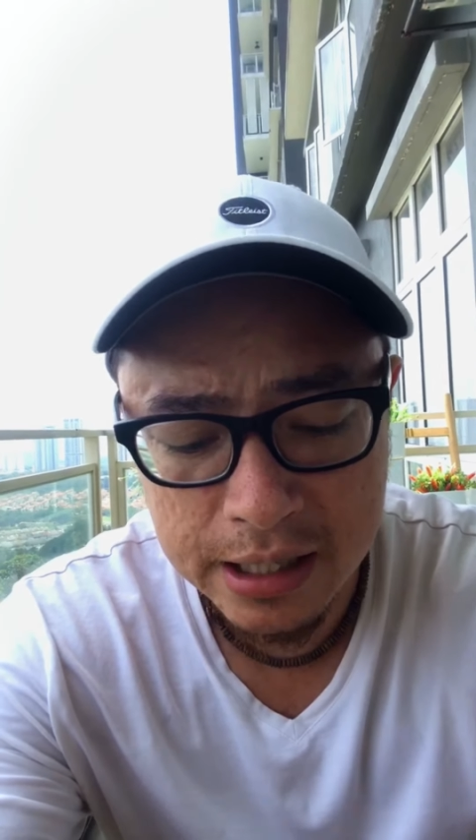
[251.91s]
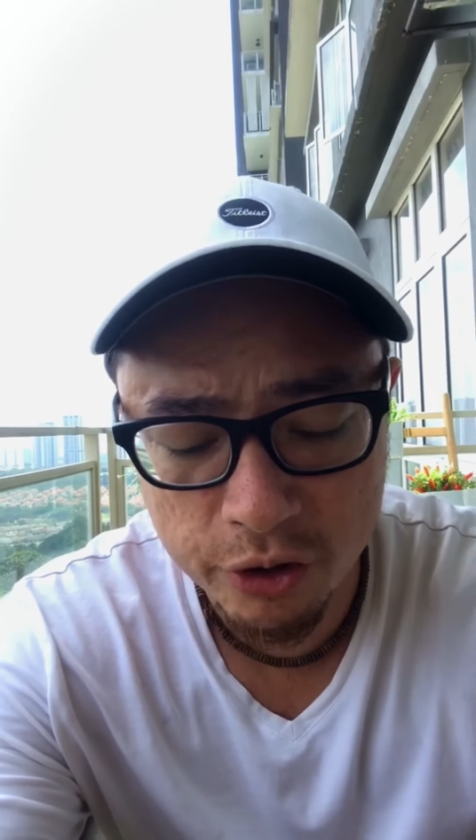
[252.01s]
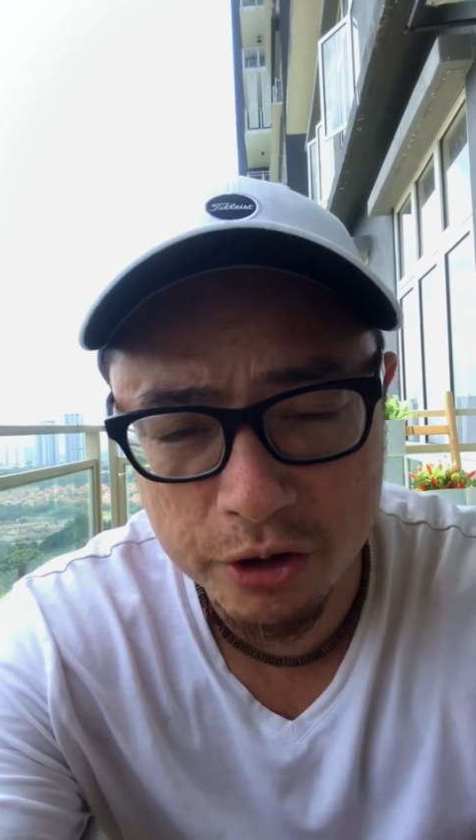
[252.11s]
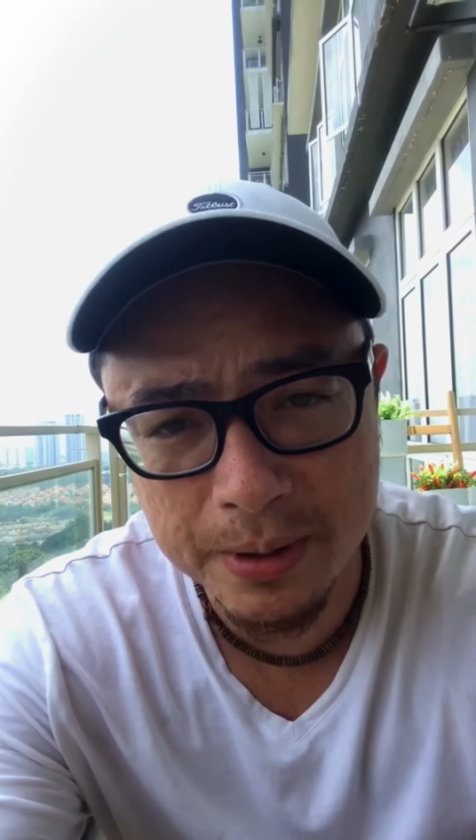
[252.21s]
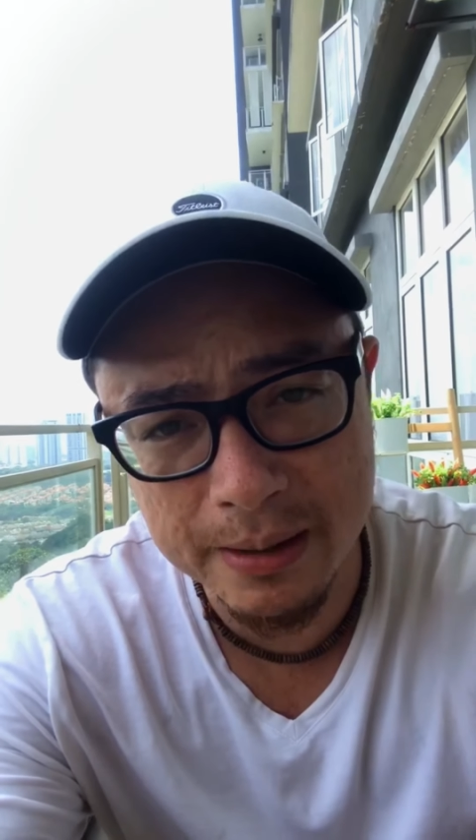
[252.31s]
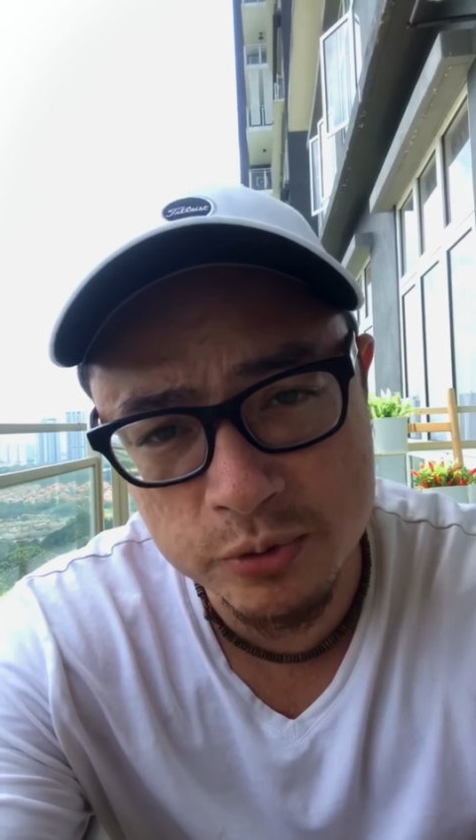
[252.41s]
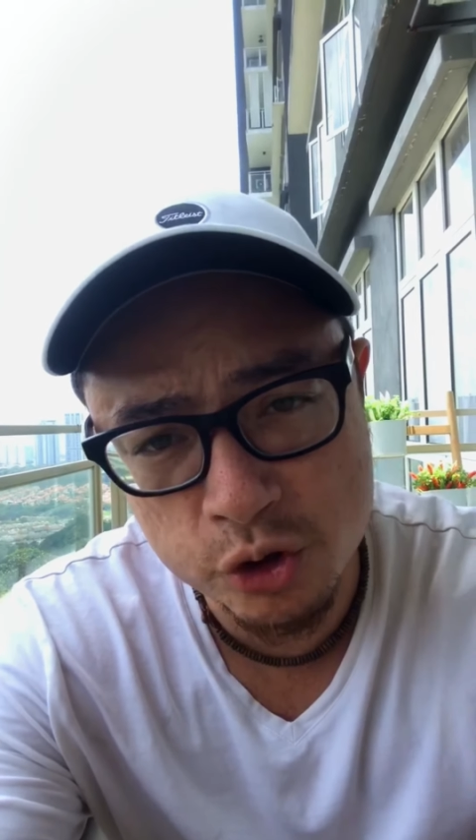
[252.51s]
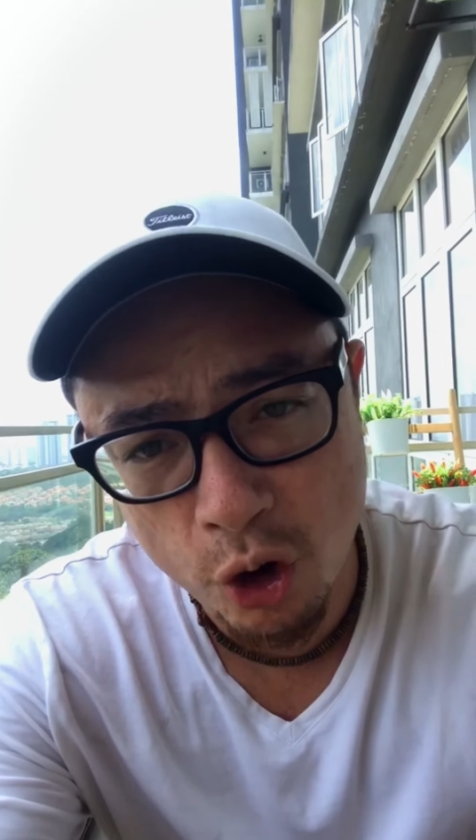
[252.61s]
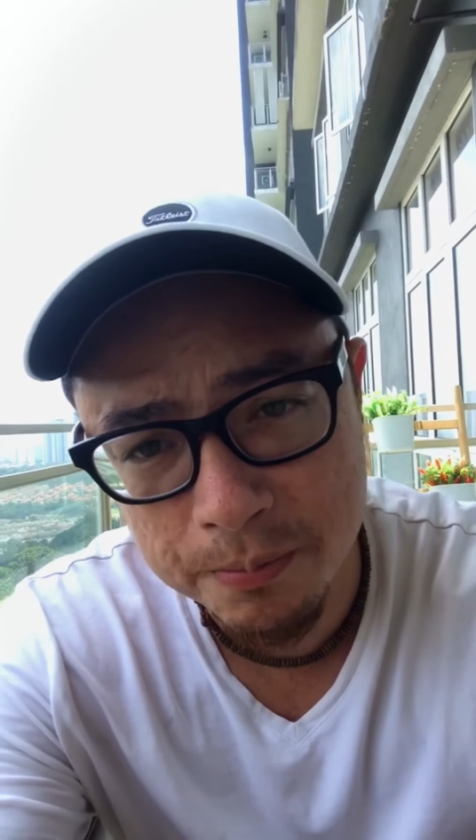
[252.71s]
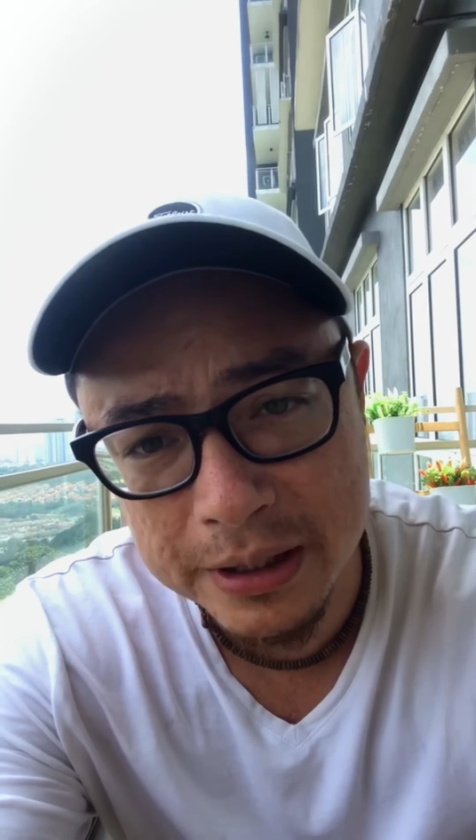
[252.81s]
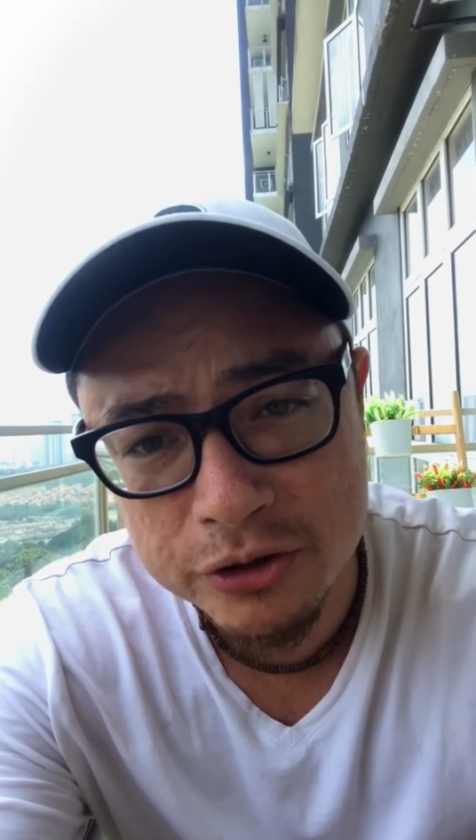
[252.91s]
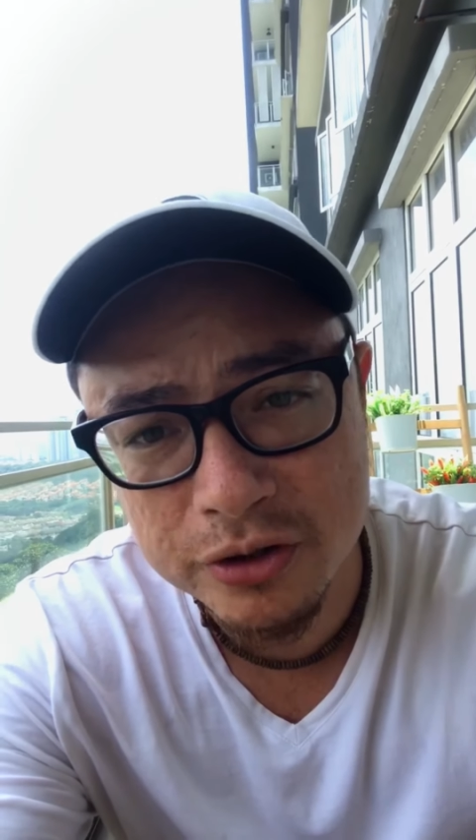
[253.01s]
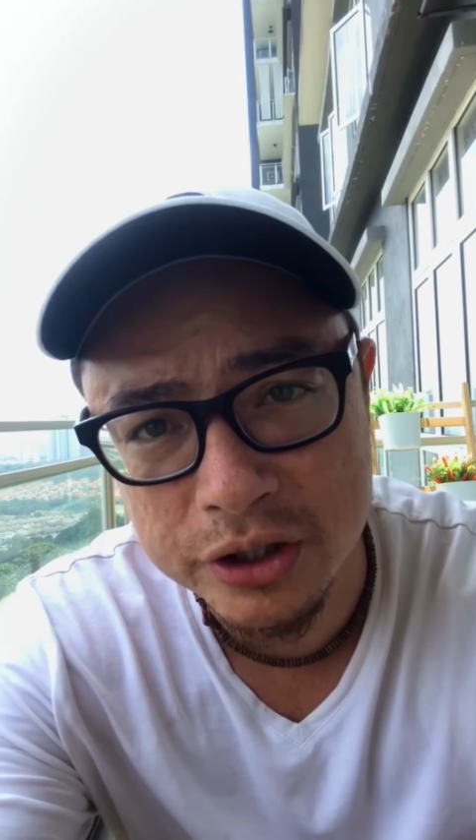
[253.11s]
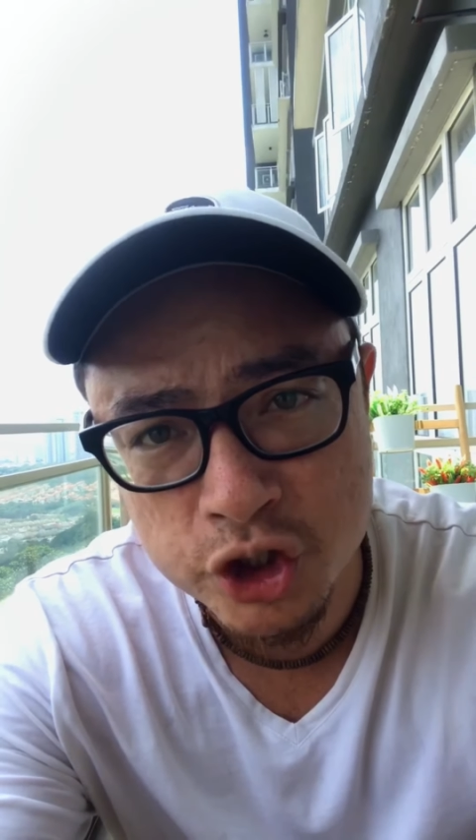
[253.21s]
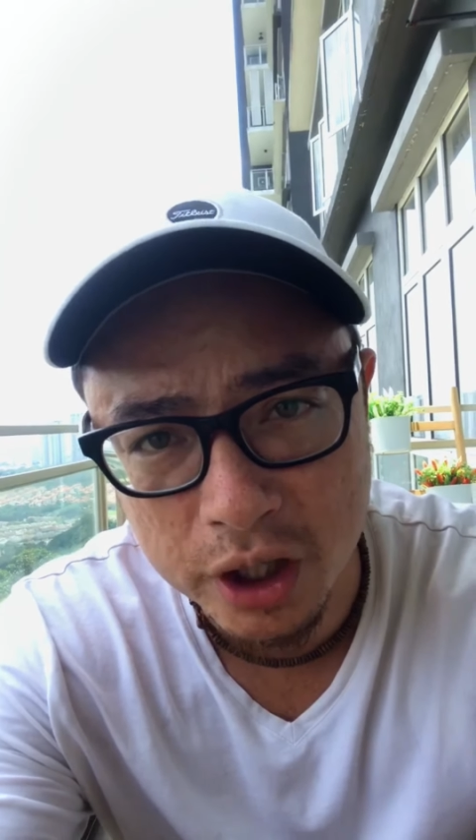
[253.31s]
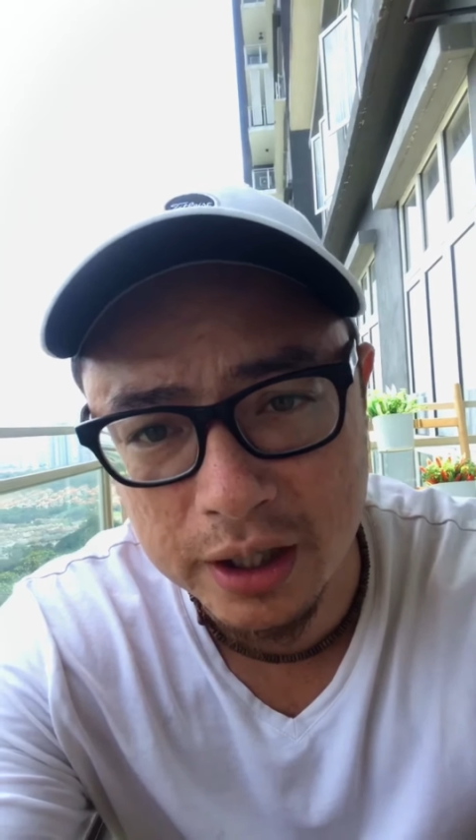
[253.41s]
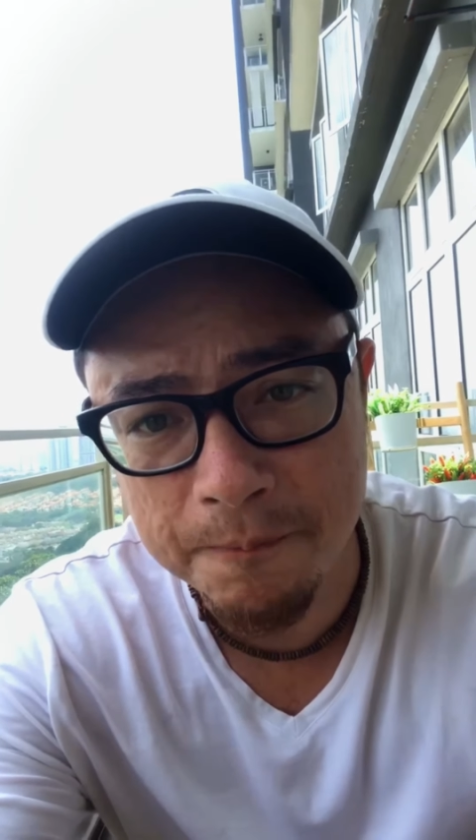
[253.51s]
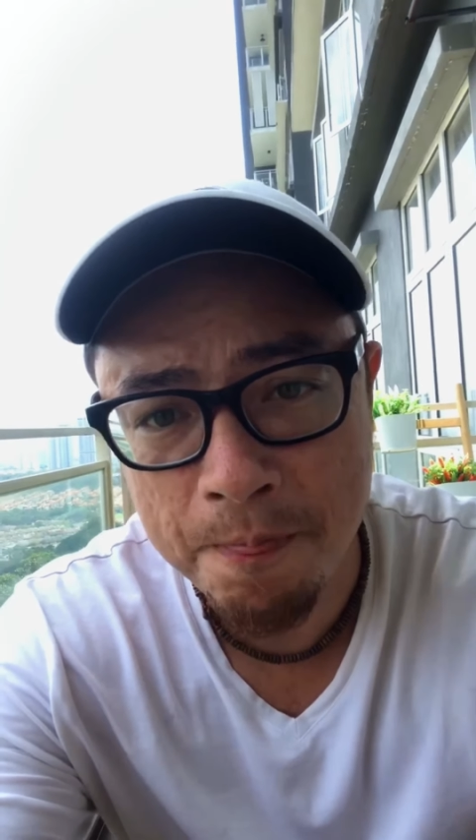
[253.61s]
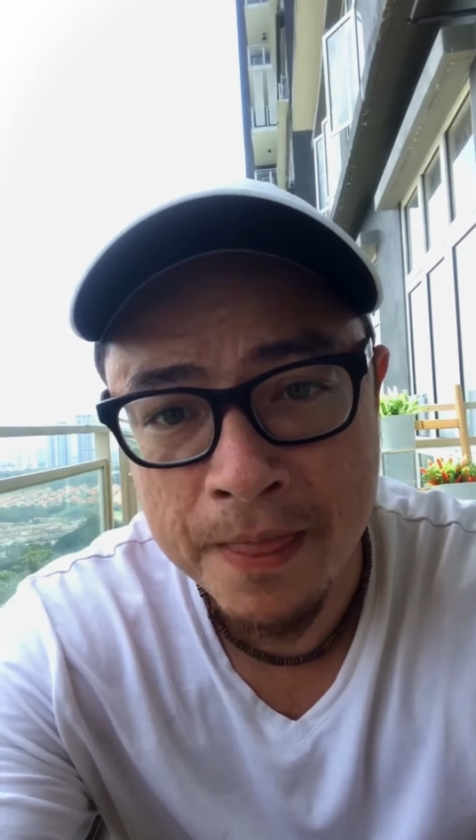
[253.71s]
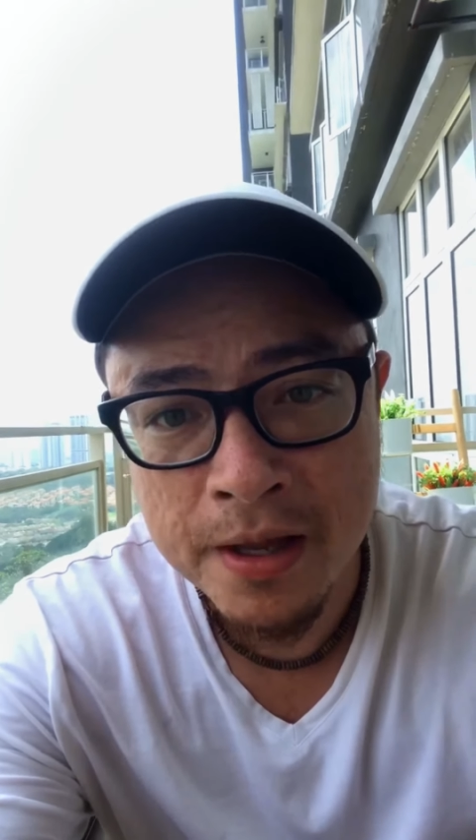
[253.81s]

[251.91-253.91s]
going to be absorbed into the chicken.